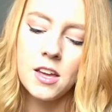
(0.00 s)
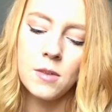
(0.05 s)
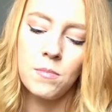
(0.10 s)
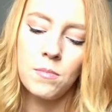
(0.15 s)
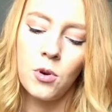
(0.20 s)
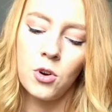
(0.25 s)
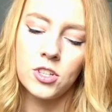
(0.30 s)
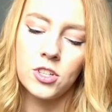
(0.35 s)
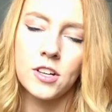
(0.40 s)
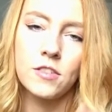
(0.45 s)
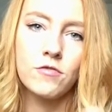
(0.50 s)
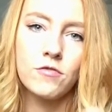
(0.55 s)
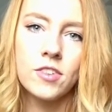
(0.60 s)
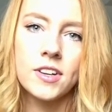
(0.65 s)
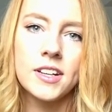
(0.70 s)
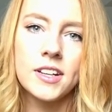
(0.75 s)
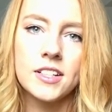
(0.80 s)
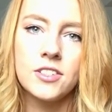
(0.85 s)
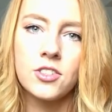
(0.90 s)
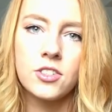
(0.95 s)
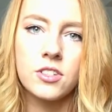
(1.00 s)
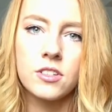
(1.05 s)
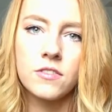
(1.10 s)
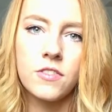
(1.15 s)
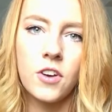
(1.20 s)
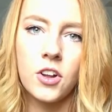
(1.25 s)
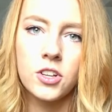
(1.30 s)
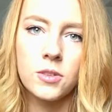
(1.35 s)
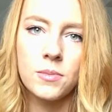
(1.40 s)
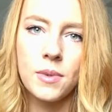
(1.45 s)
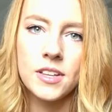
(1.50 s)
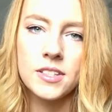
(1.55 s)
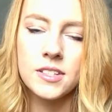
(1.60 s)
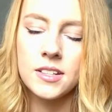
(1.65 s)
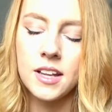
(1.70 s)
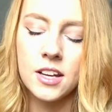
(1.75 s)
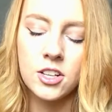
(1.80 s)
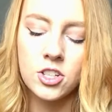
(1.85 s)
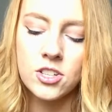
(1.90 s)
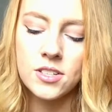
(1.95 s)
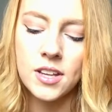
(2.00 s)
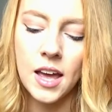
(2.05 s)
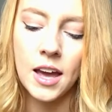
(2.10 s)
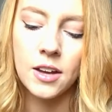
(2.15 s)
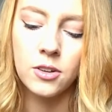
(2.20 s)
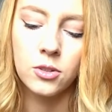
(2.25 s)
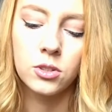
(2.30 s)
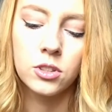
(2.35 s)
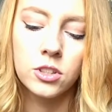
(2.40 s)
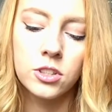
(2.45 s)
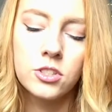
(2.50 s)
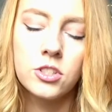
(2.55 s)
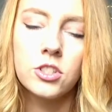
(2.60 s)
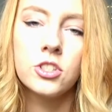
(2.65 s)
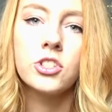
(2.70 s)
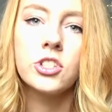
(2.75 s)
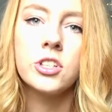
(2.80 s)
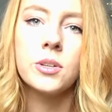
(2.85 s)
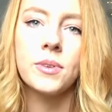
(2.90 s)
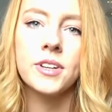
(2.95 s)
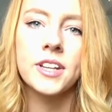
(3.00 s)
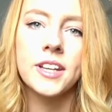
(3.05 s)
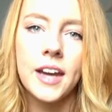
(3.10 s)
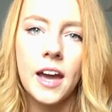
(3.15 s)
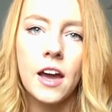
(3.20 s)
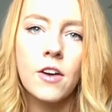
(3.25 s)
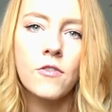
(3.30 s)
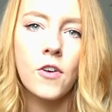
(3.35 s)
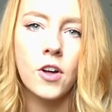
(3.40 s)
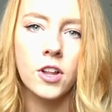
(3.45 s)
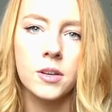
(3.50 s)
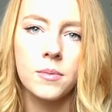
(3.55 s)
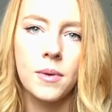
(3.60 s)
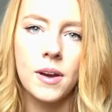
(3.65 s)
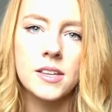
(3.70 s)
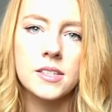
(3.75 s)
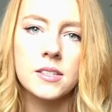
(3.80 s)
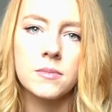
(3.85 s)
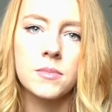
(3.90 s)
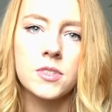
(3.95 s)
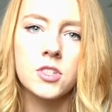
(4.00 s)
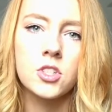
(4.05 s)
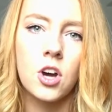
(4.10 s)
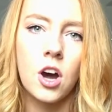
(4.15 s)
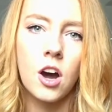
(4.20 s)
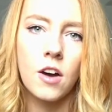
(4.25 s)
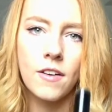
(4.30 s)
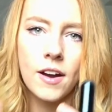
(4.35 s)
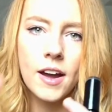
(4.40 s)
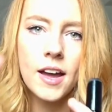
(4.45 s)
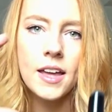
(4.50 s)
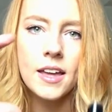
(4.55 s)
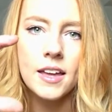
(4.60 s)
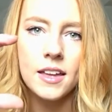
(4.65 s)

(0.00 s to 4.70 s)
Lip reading: But it really doesn't volumize your lashes at all, because usually when you get a volumizing mascara,